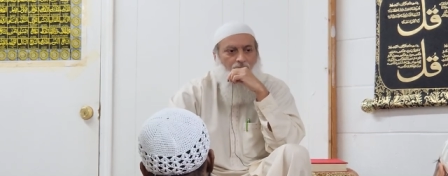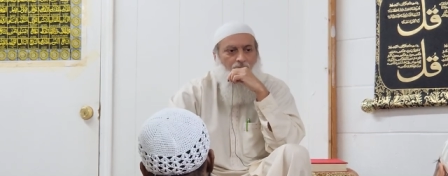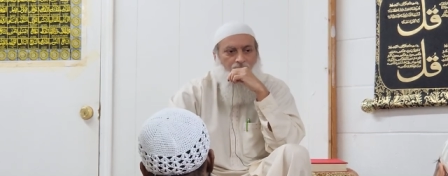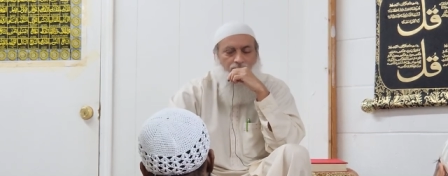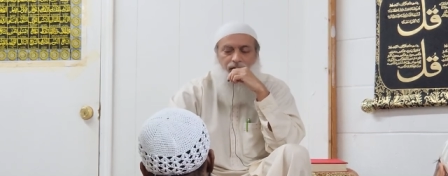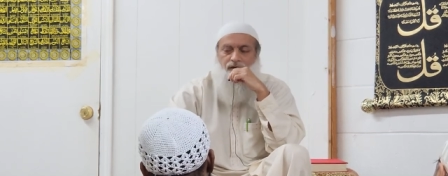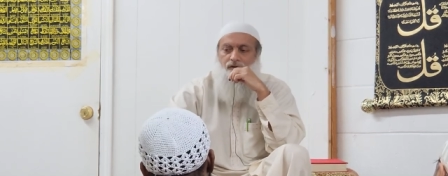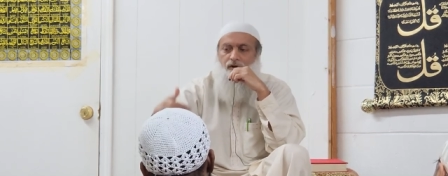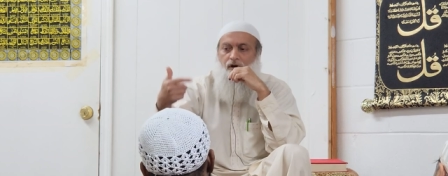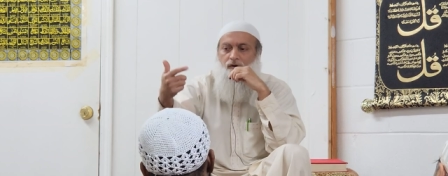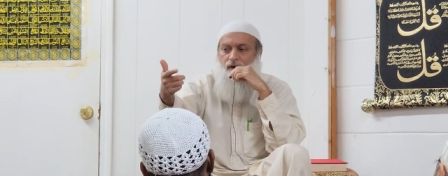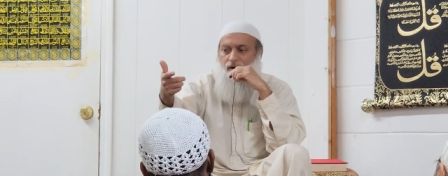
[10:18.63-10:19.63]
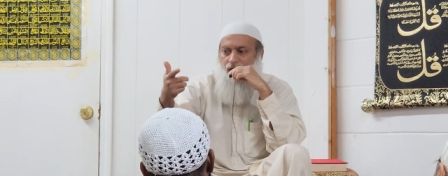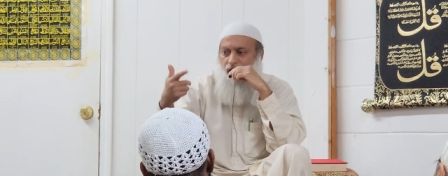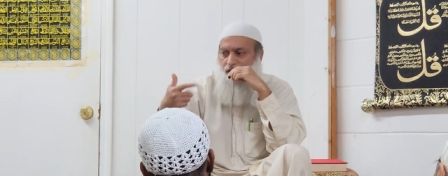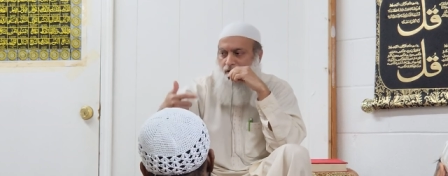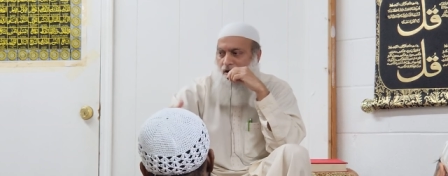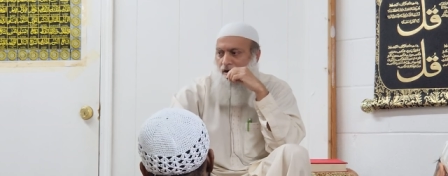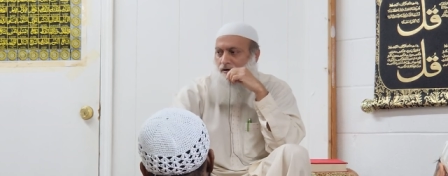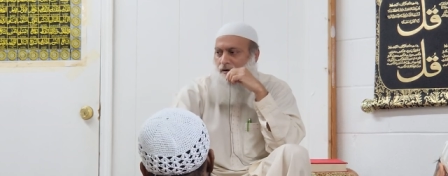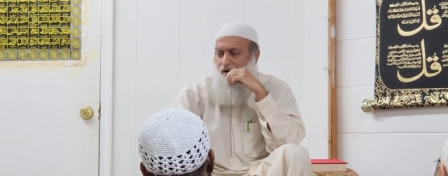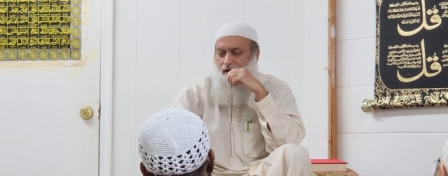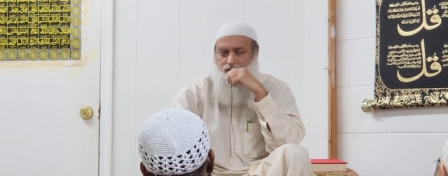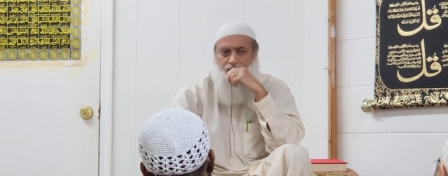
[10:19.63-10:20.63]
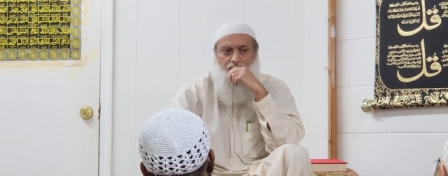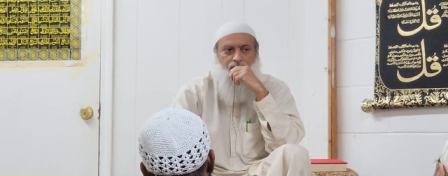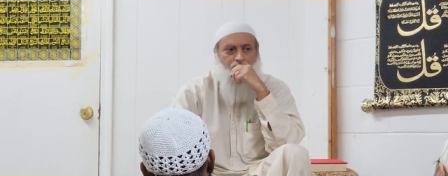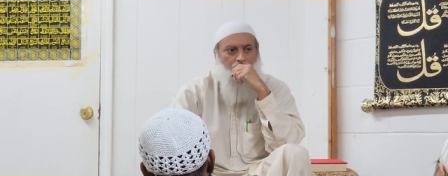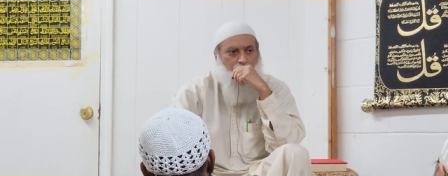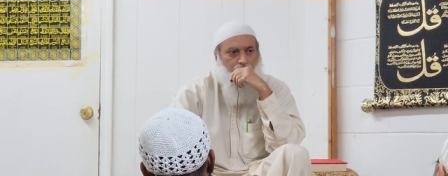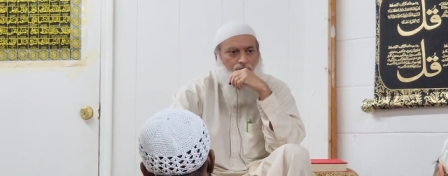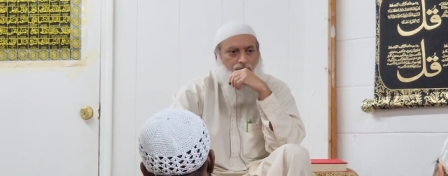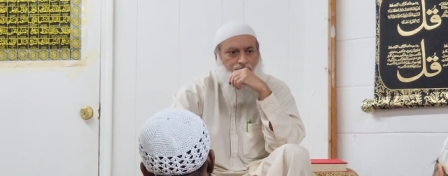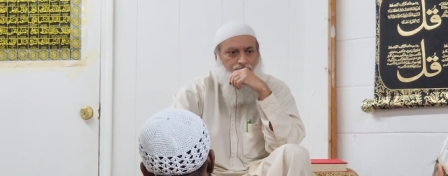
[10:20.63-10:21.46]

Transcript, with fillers: and then he will go and con conquer Constantinople.